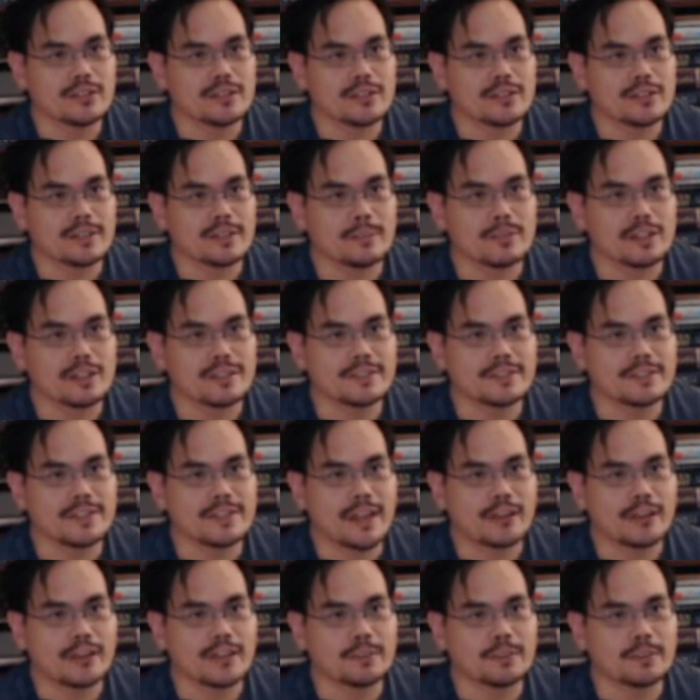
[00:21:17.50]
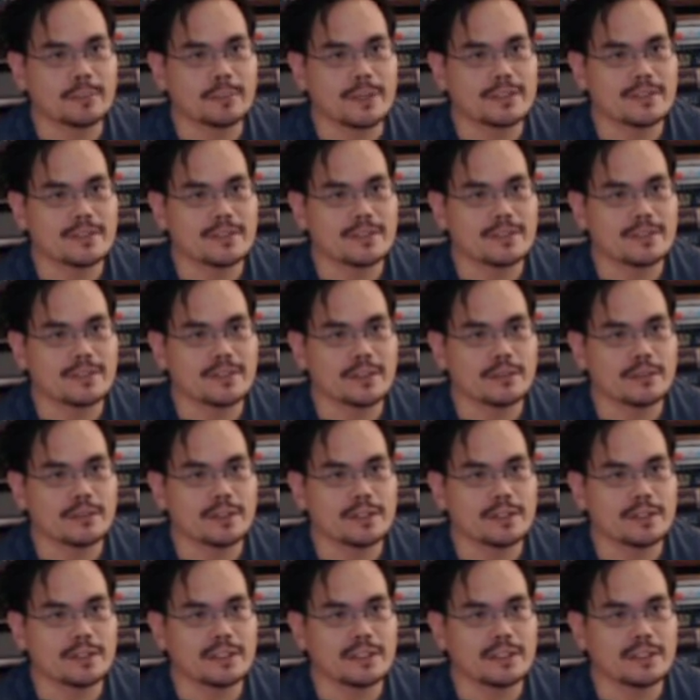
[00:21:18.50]
subject Sarah has been
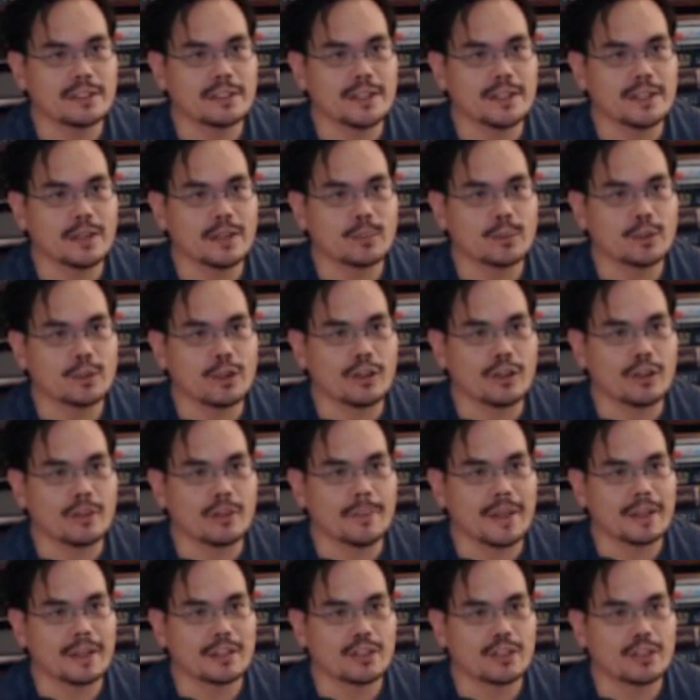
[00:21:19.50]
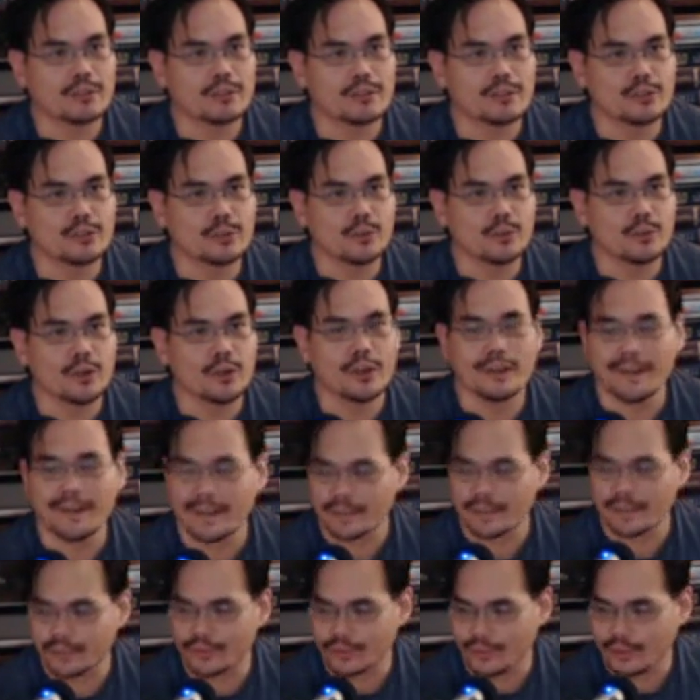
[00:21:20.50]
successfully deleted and will automatically restore on
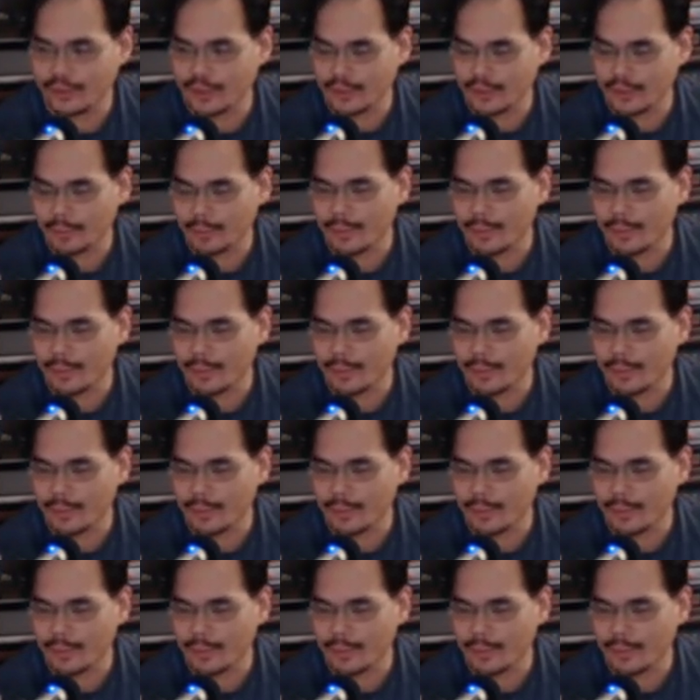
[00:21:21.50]
next startup.